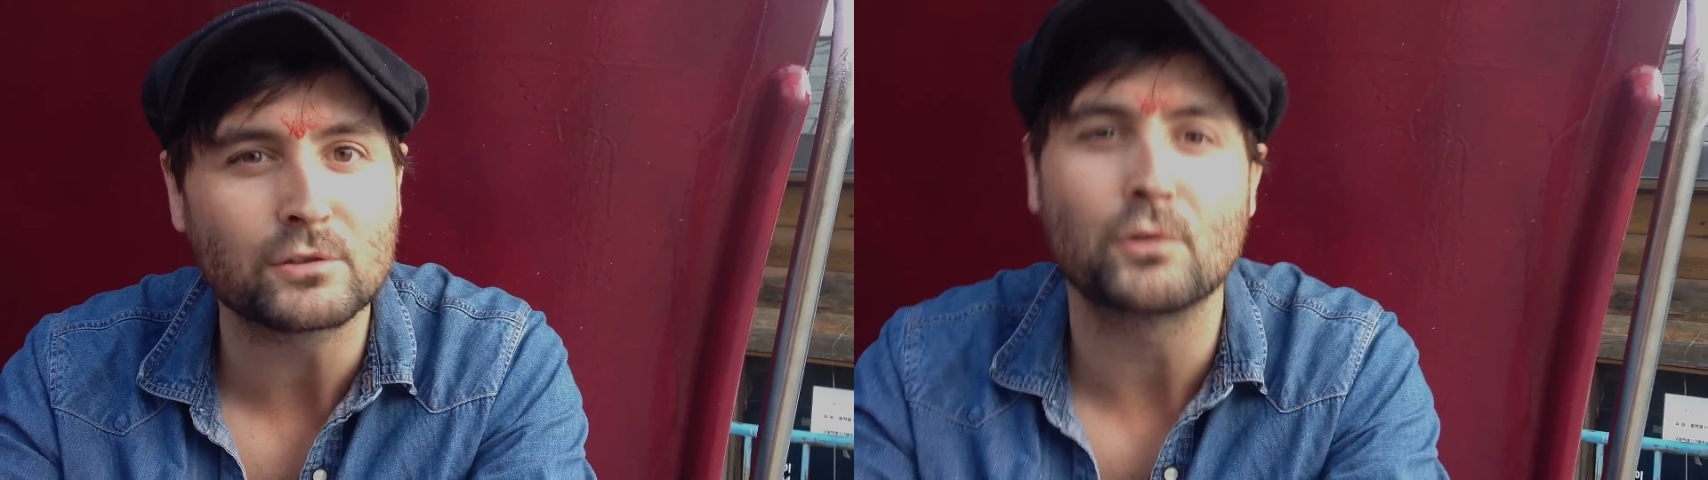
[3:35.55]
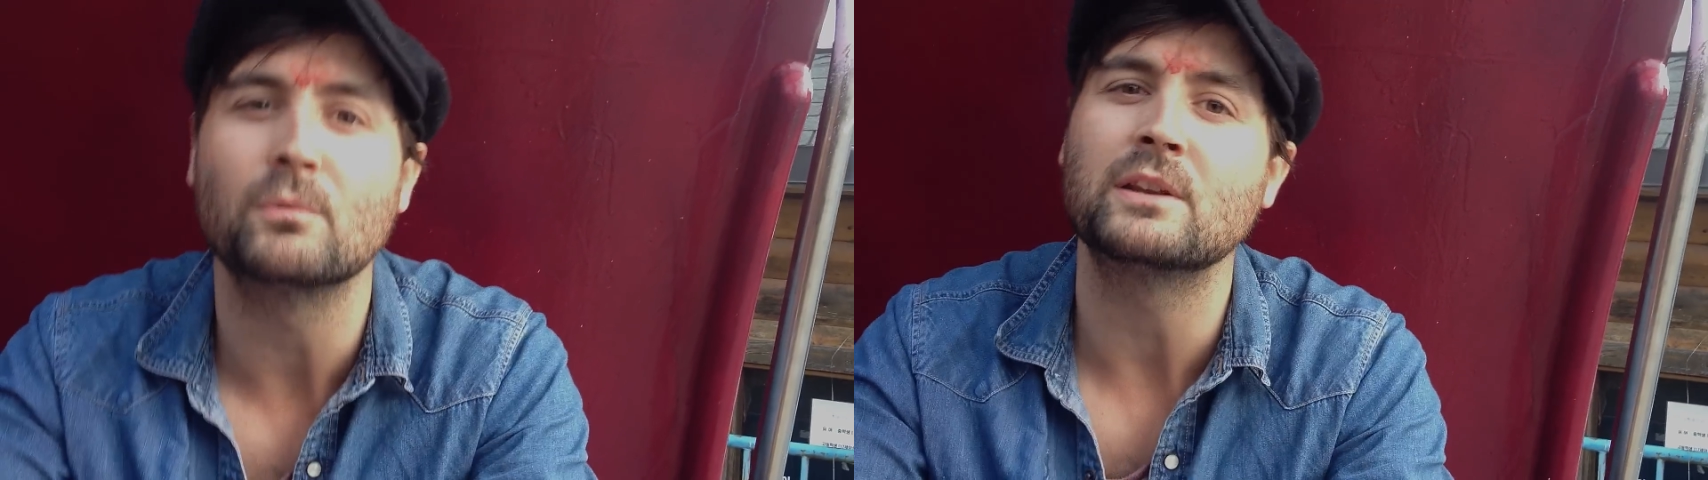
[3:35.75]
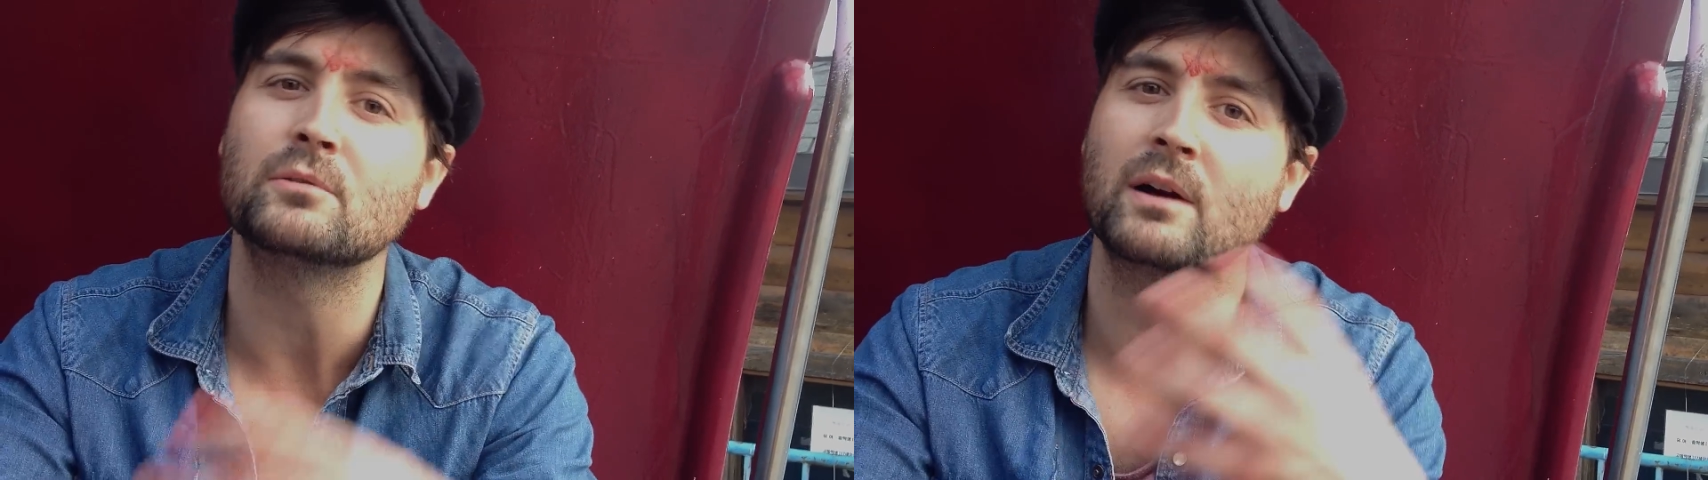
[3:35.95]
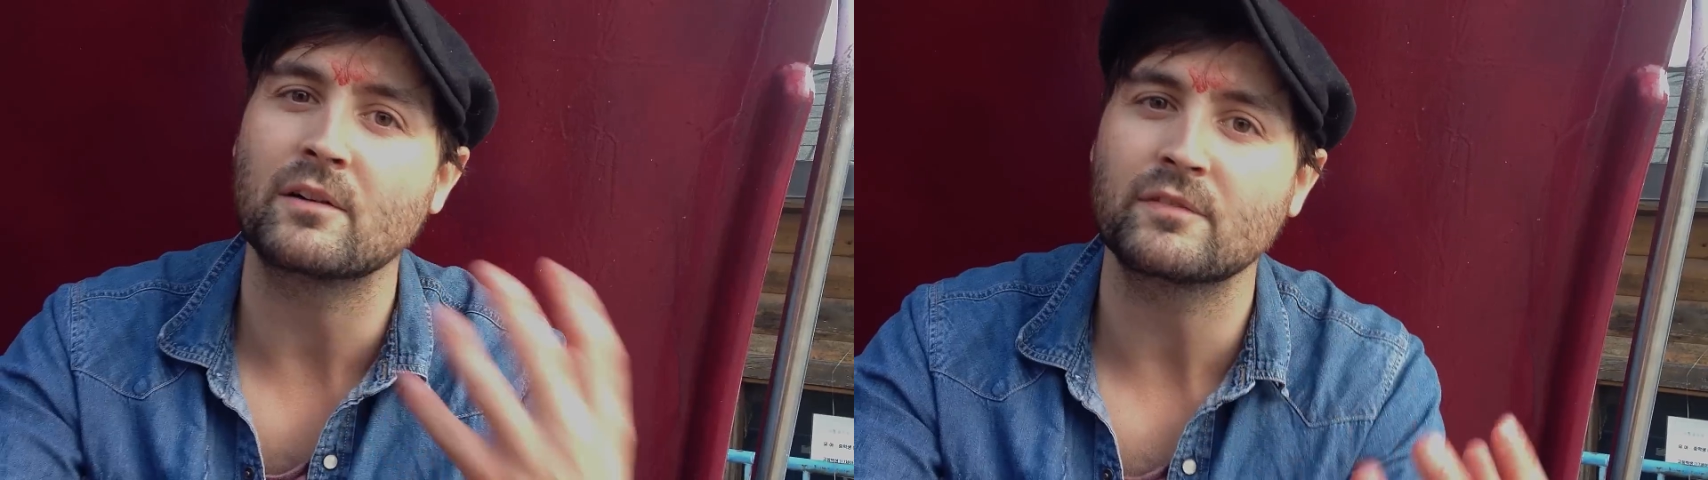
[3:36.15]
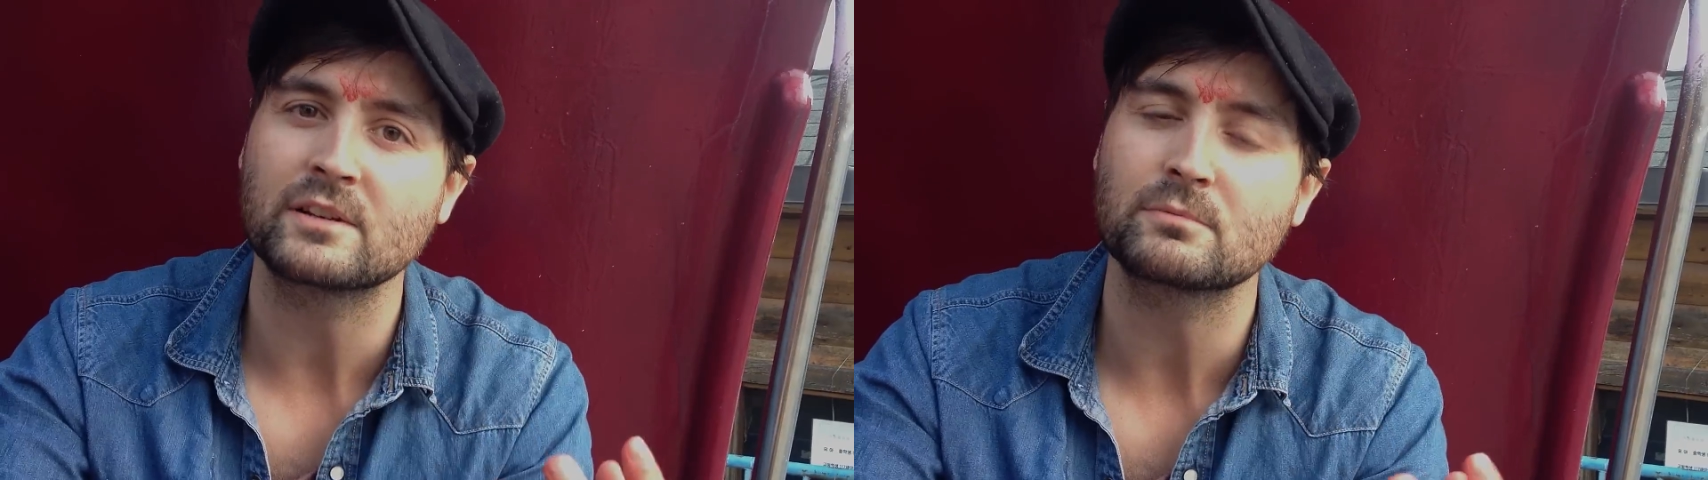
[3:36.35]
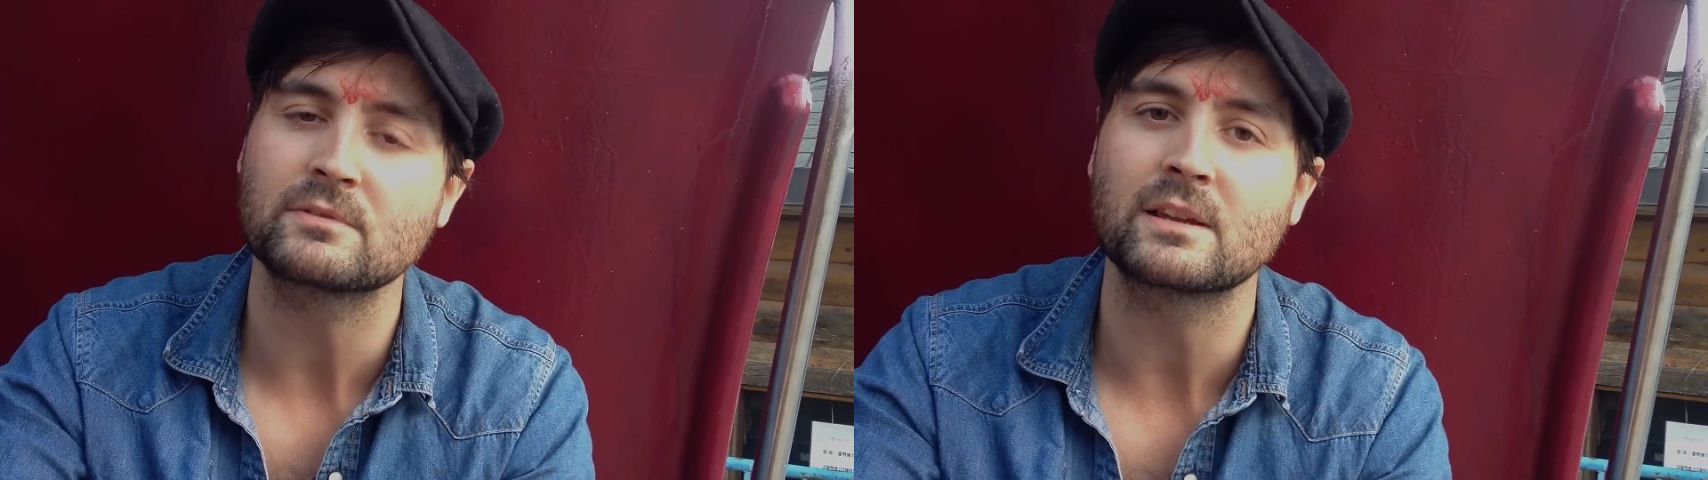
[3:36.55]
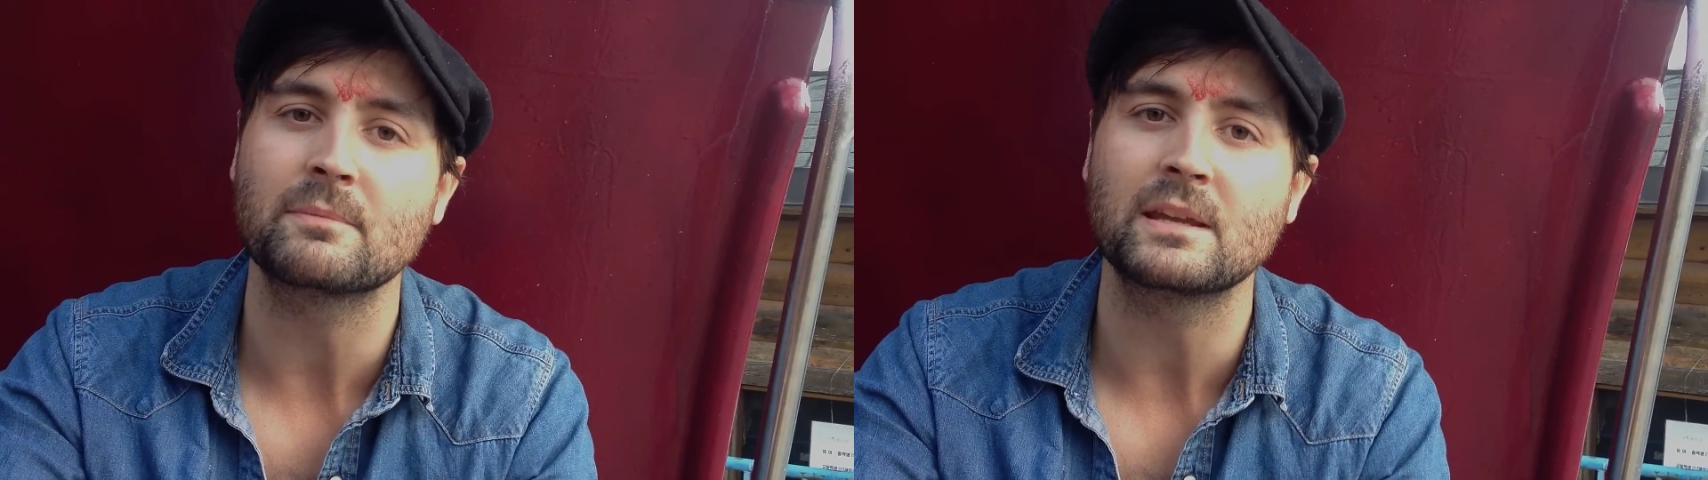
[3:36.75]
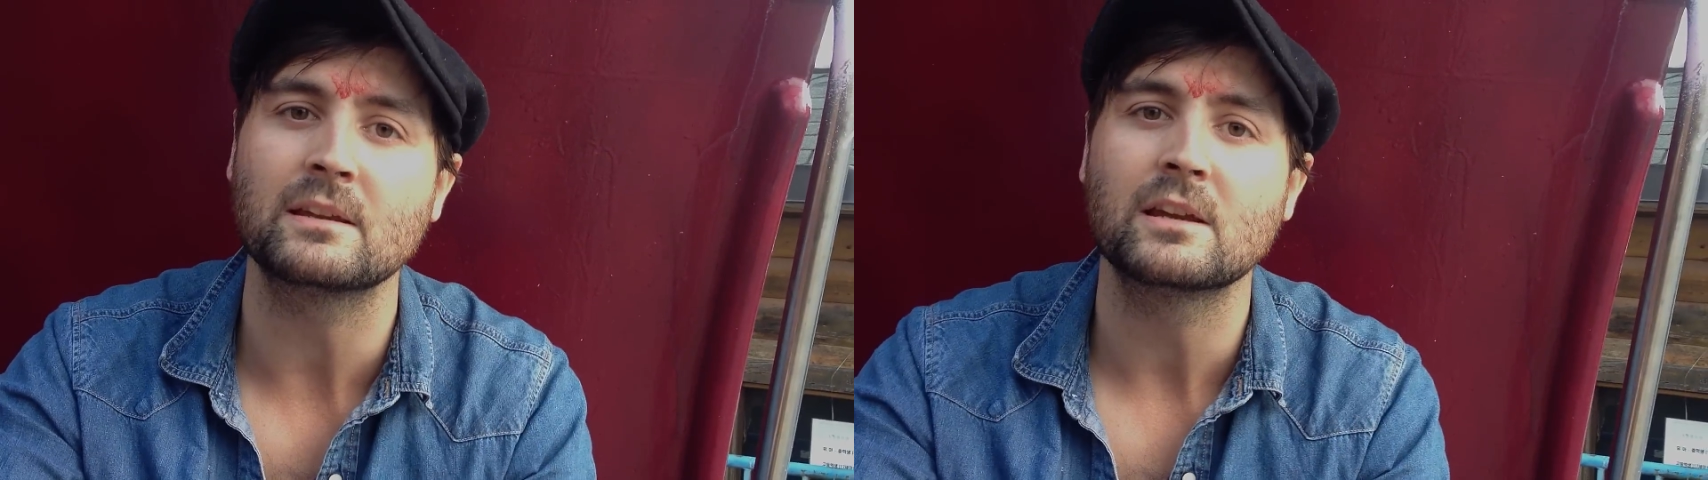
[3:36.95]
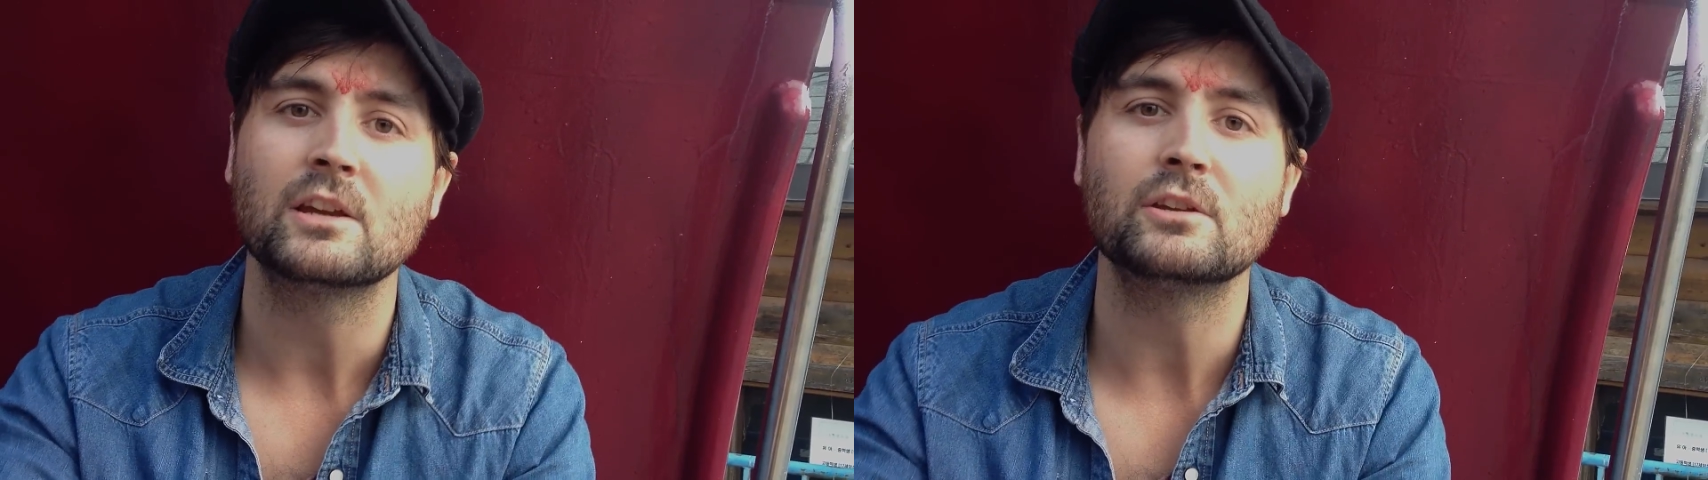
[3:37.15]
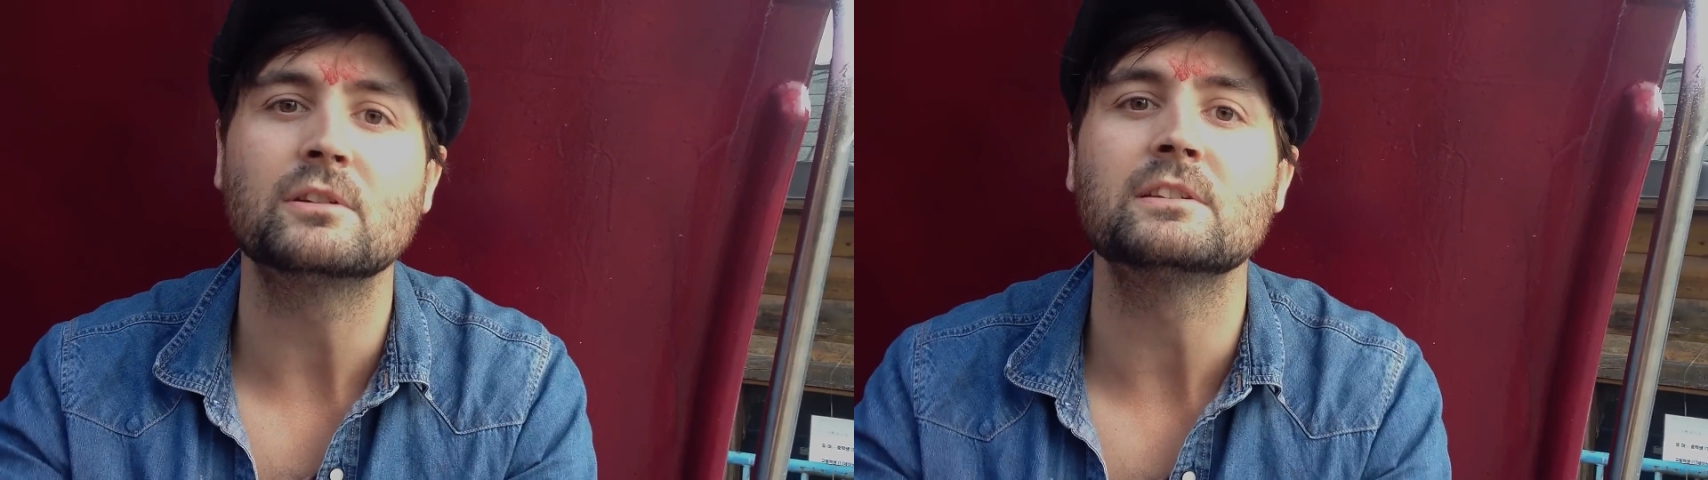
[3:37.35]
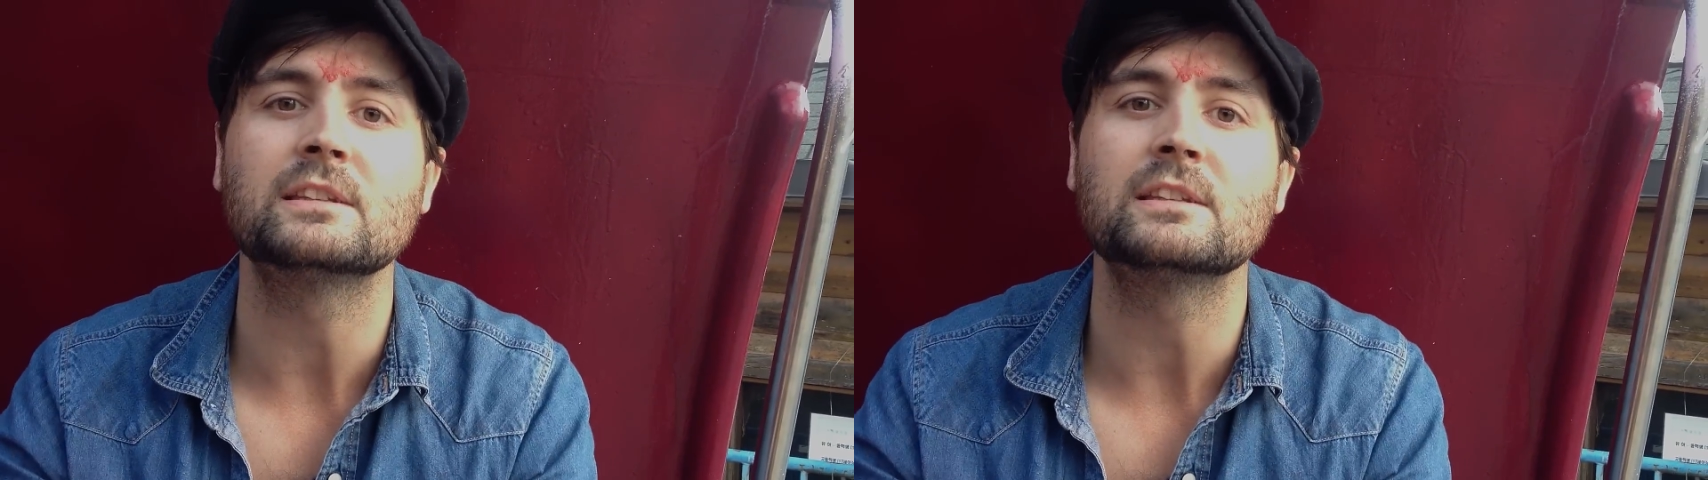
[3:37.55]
or when you are finished with something, you can